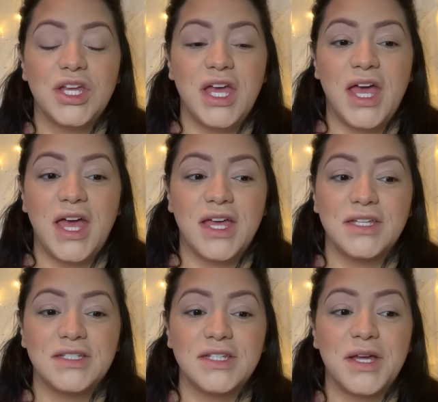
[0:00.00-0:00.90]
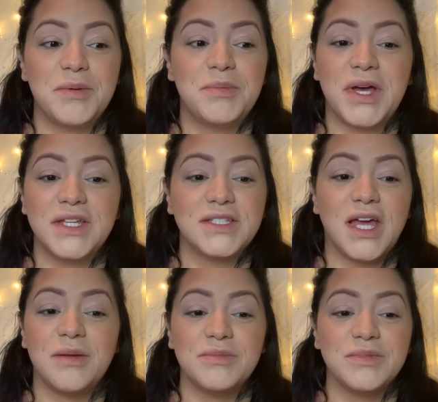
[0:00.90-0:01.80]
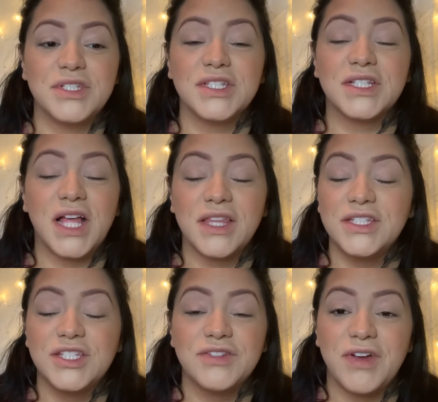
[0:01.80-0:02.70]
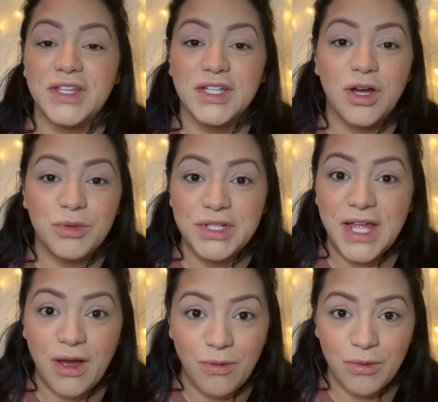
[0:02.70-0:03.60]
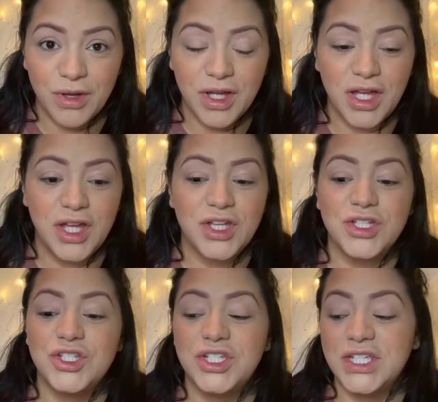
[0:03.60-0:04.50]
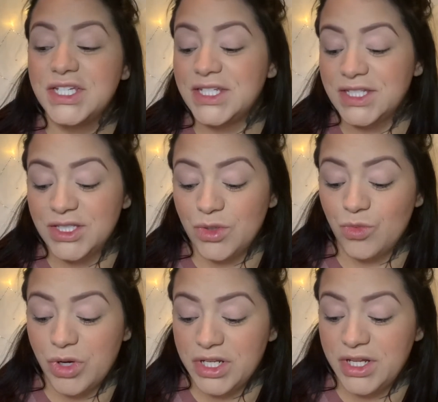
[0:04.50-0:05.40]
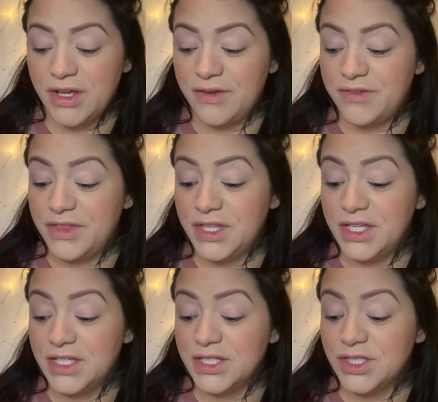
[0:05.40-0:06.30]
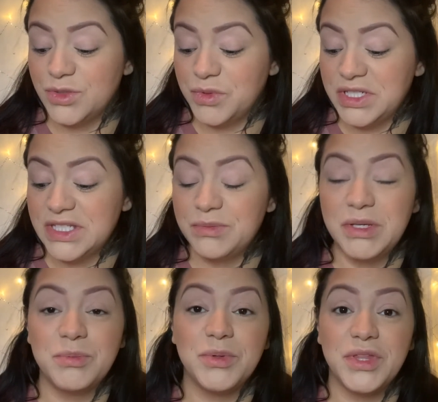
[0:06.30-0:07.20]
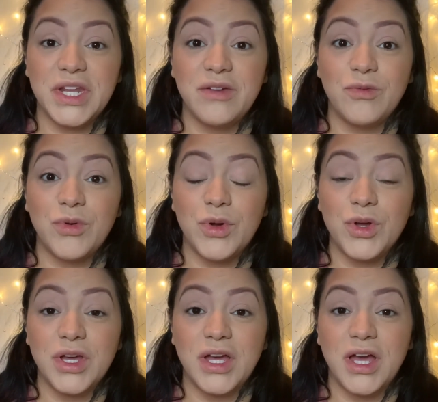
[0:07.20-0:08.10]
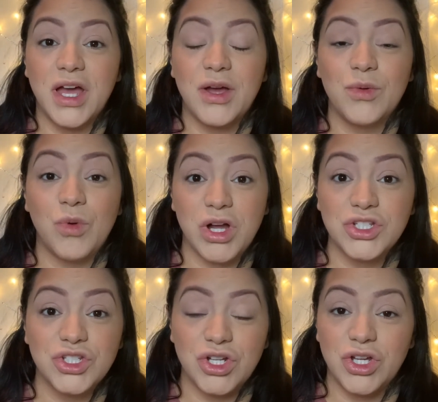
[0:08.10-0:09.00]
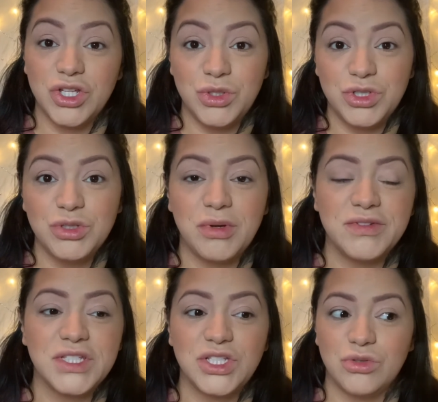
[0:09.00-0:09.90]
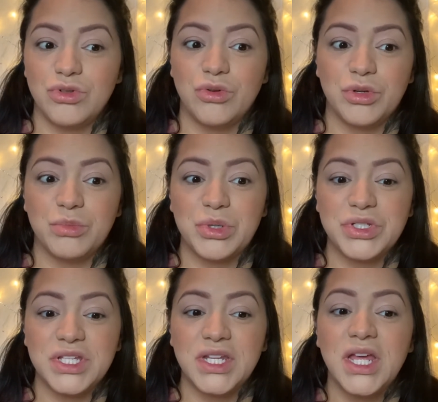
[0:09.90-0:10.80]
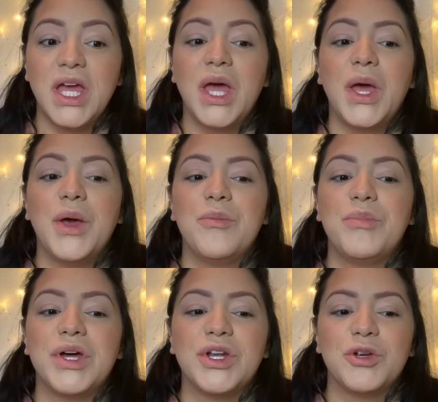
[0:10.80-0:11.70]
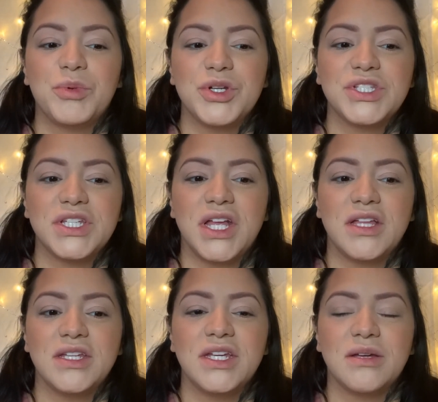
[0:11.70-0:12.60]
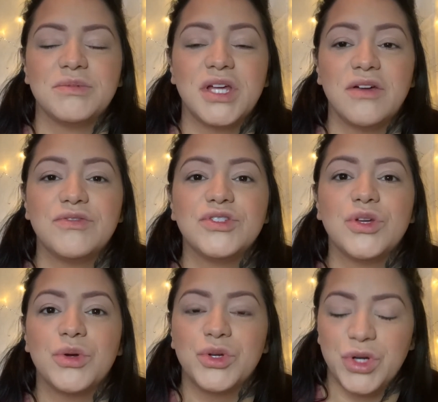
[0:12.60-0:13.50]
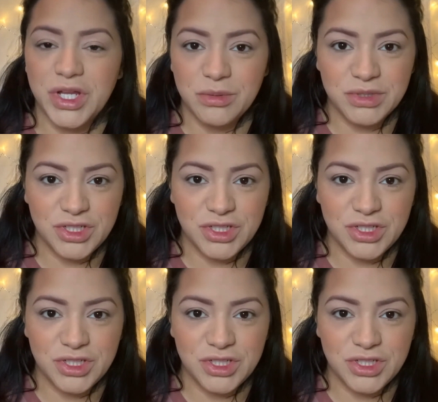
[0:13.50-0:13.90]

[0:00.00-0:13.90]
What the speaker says: But I'm just glad that she finally got one now. She is one of the sweetest people that I've watched on YouTube. Obviously I don't know her in person, but her personality comes off so incredibly